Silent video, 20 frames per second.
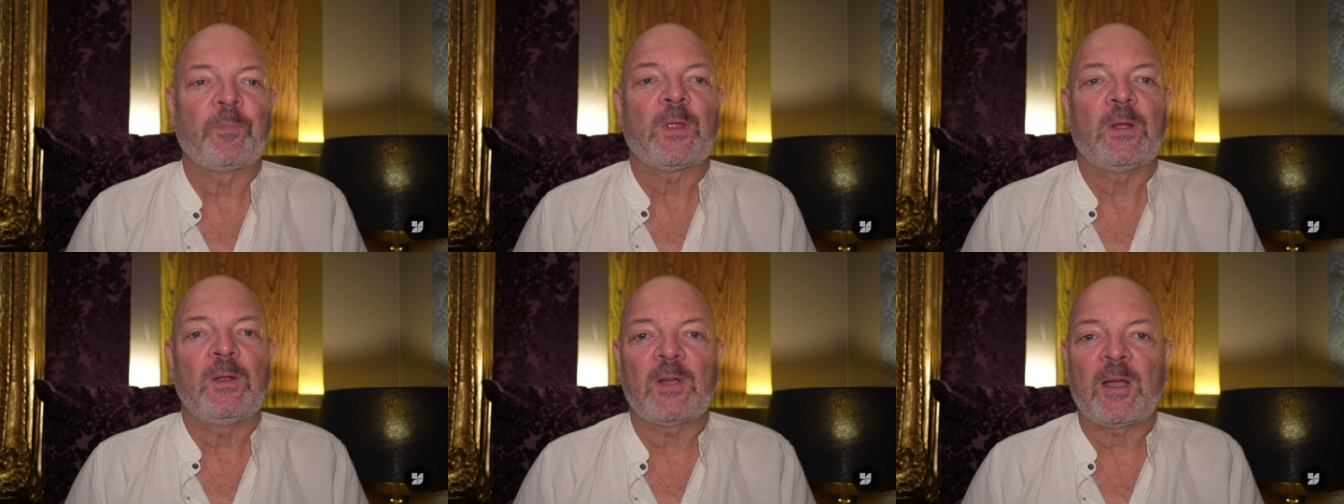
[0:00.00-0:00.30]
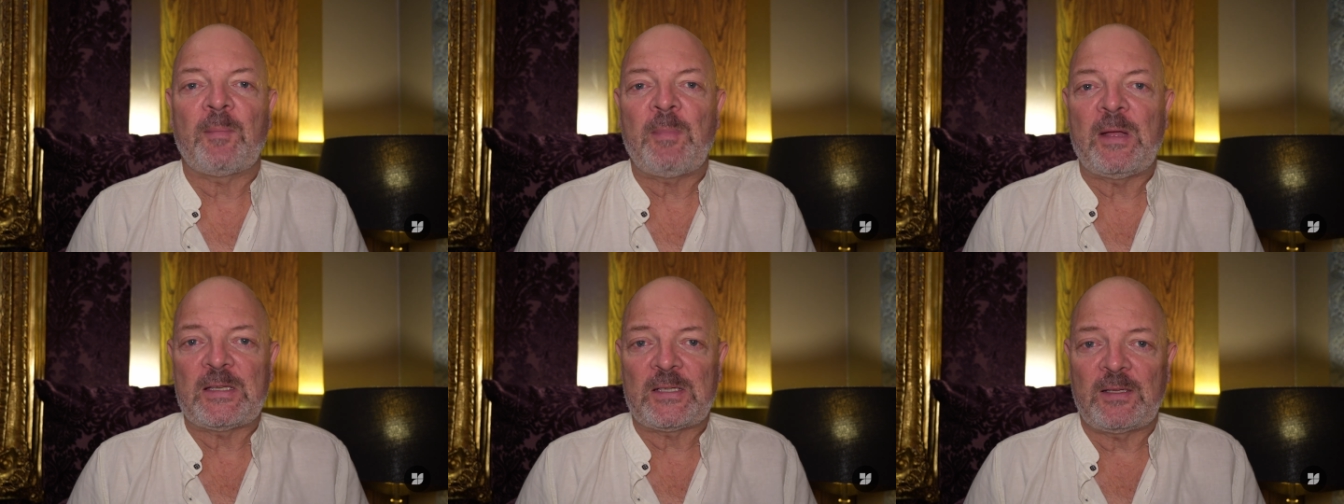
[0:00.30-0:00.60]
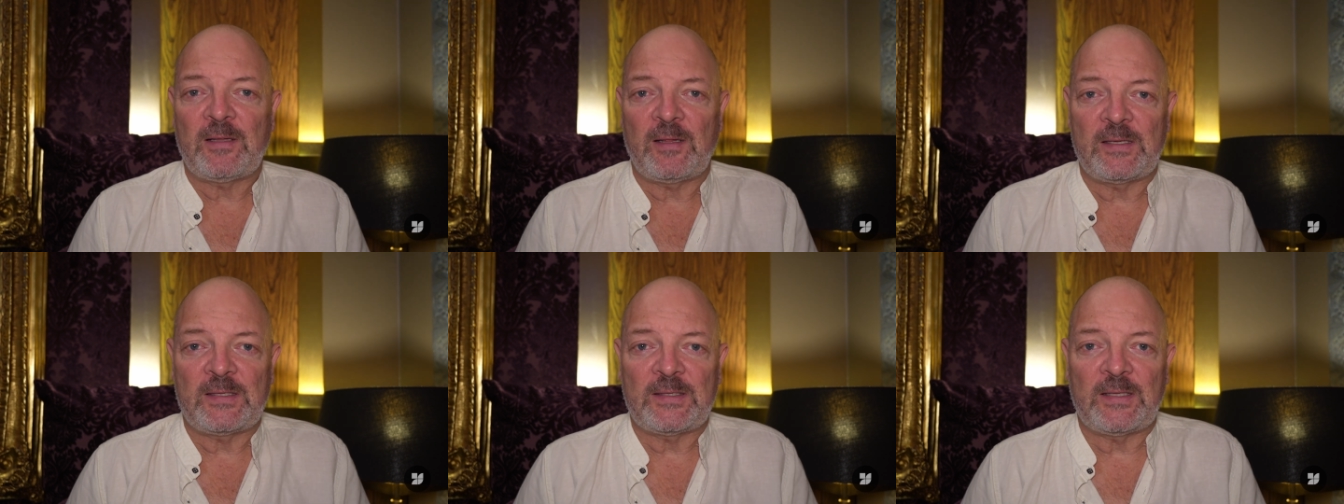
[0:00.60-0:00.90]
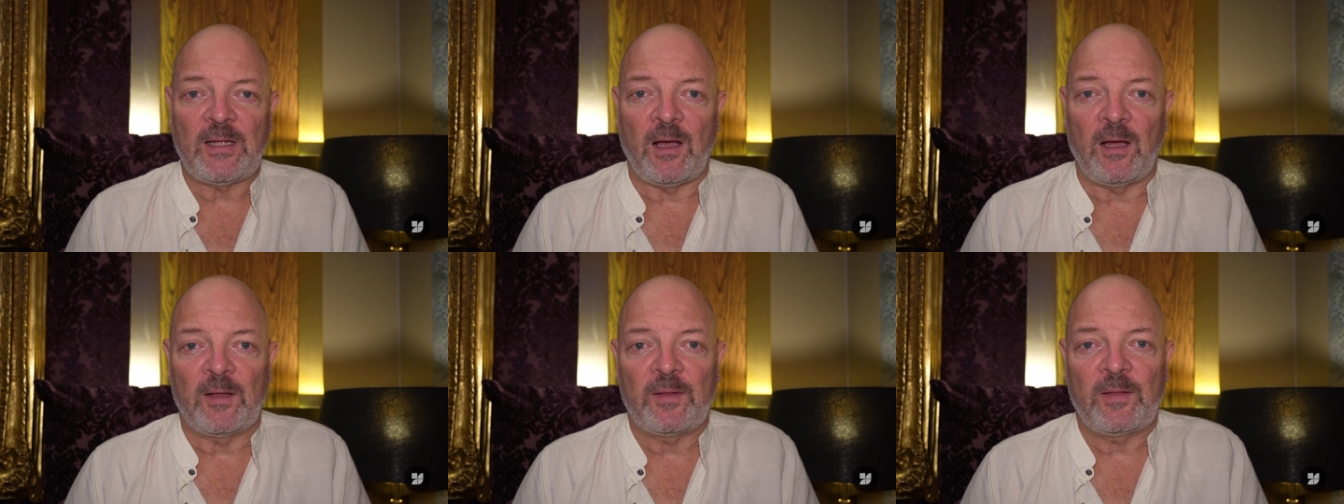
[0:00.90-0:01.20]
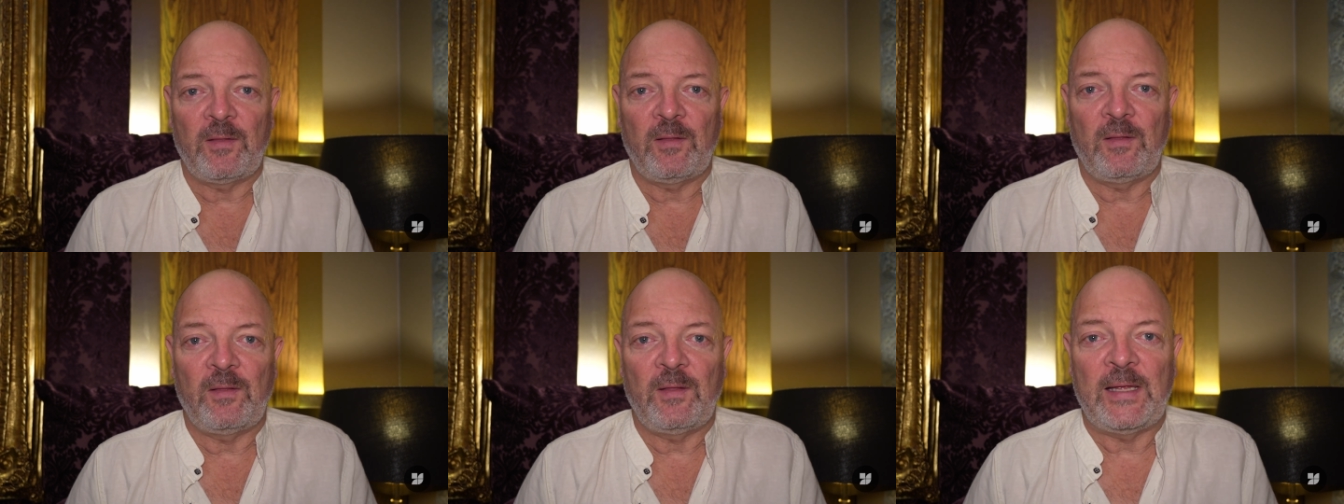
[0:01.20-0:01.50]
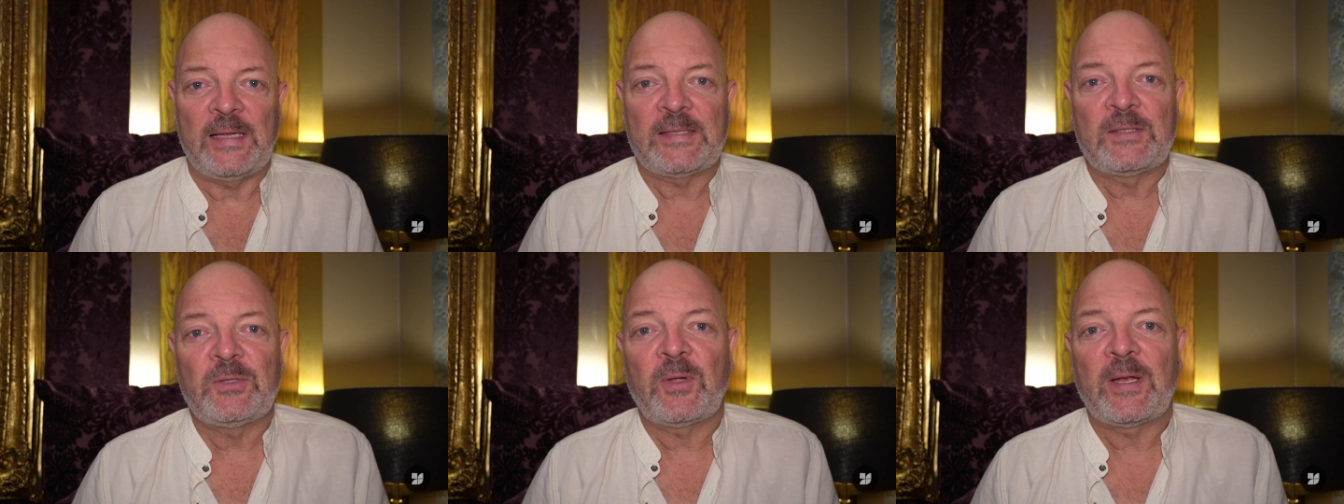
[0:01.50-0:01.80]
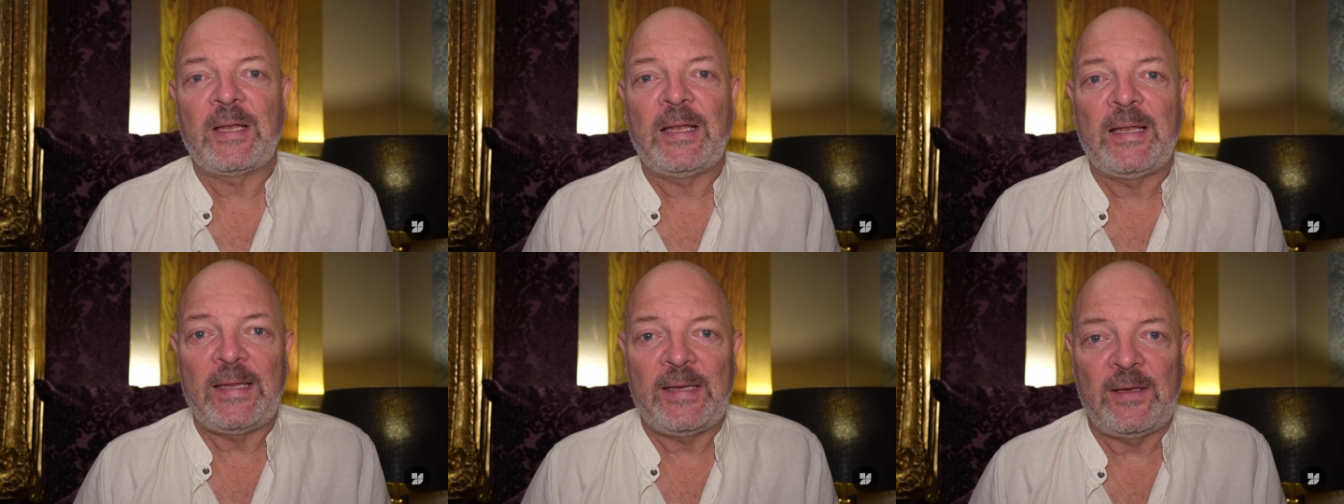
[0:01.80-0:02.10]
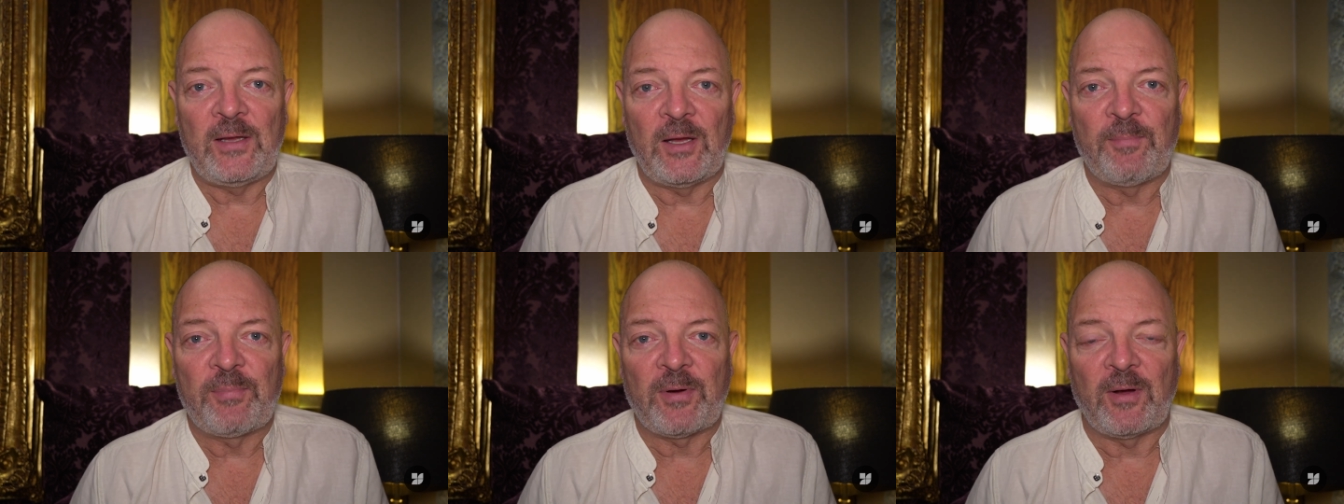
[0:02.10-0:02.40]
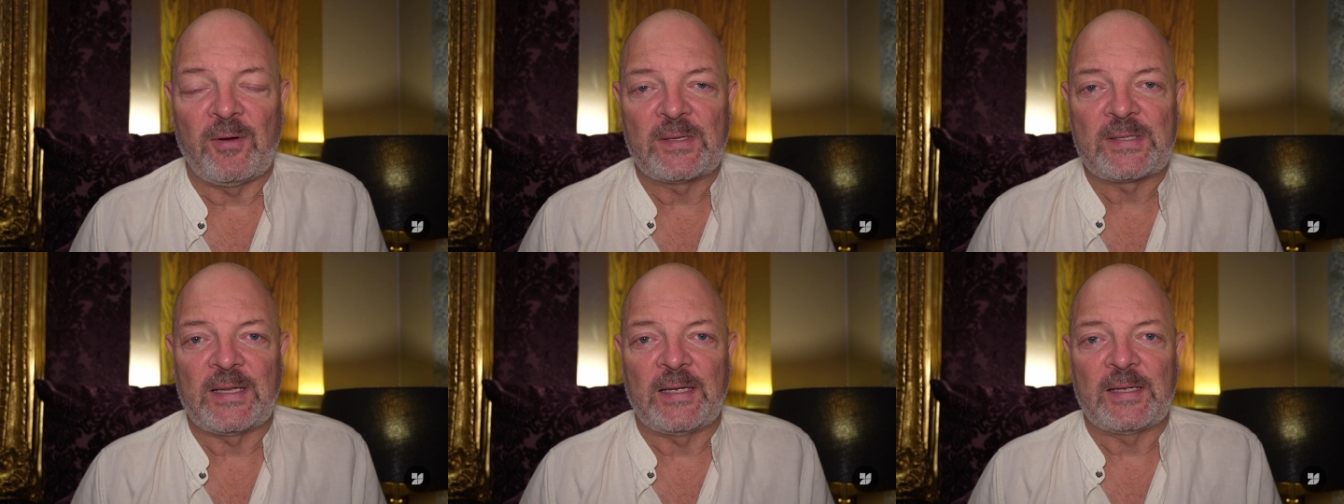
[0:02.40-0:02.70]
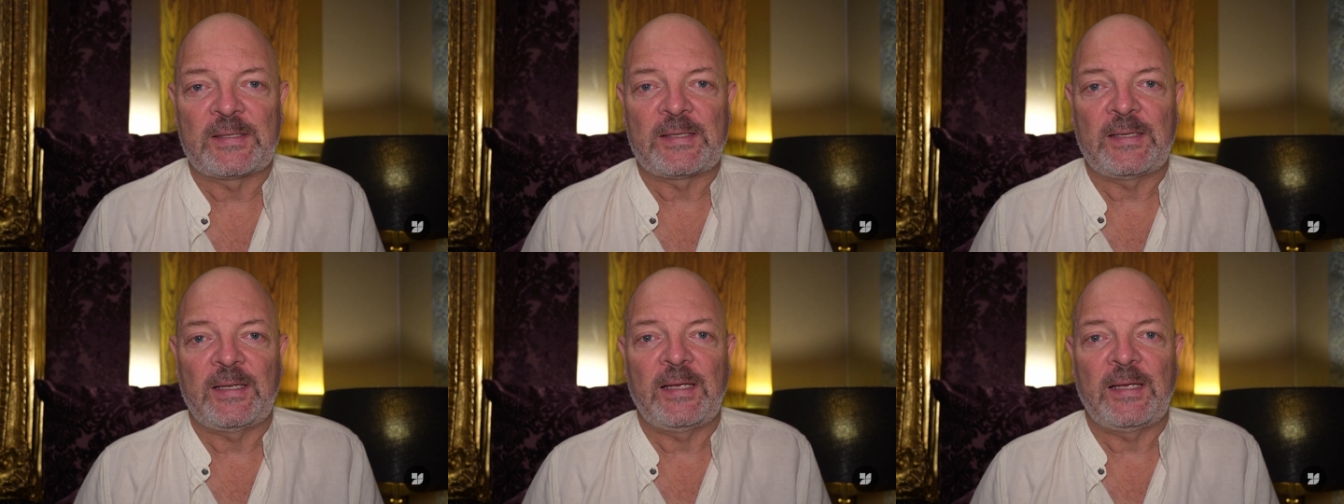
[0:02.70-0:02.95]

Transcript: Look, I mentioned at the start, it's not a linear process.